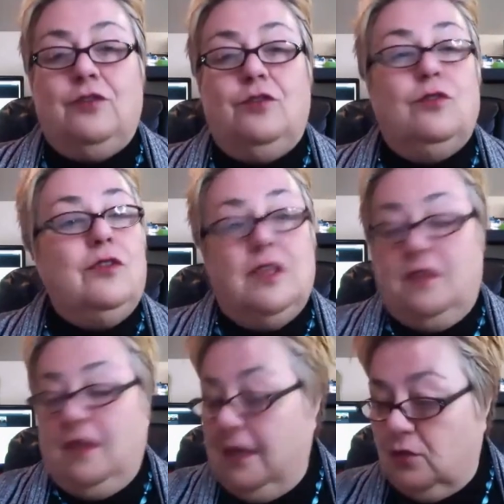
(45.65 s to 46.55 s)
to do the
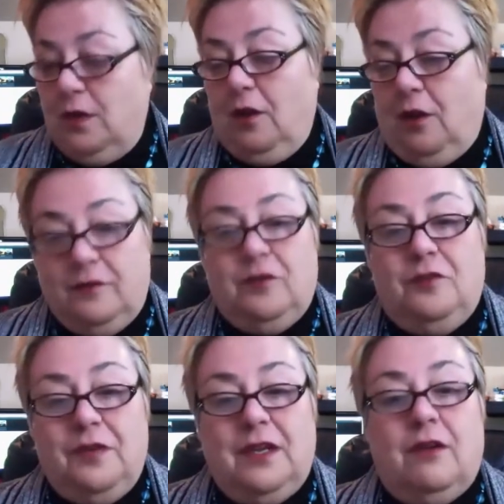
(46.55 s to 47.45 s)
things we love to
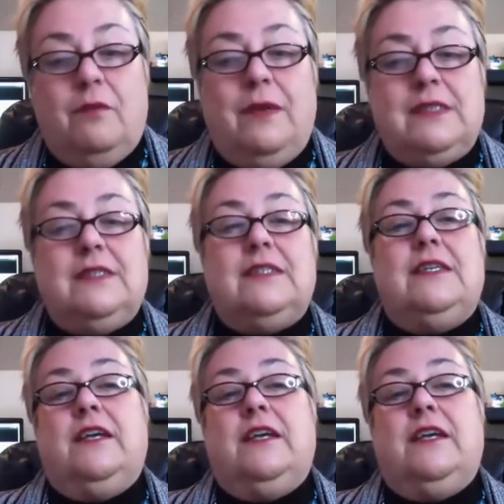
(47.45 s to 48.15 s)
do in our business,